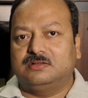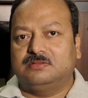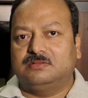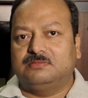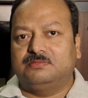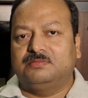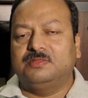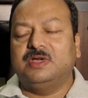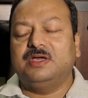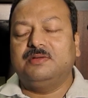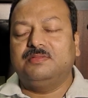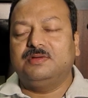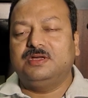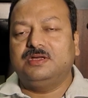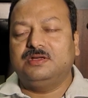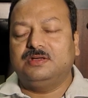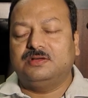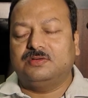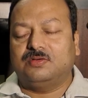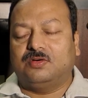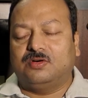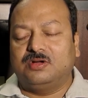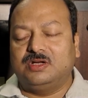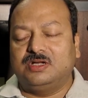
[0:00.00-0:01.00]

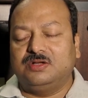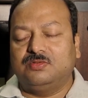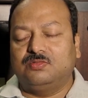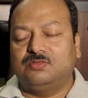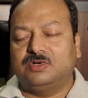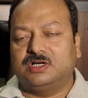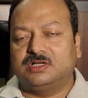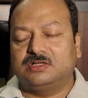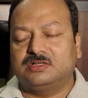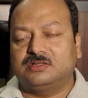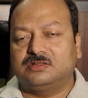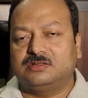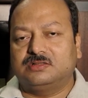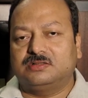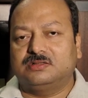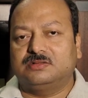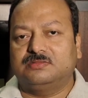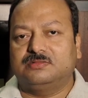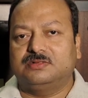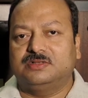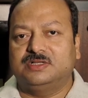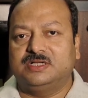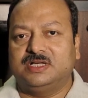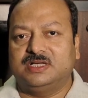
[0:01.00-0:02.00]
maybe only one
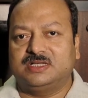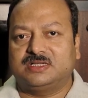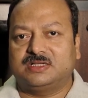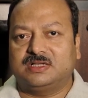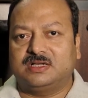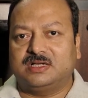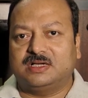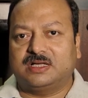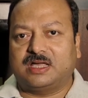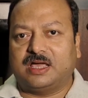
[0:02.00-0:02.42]
DSLR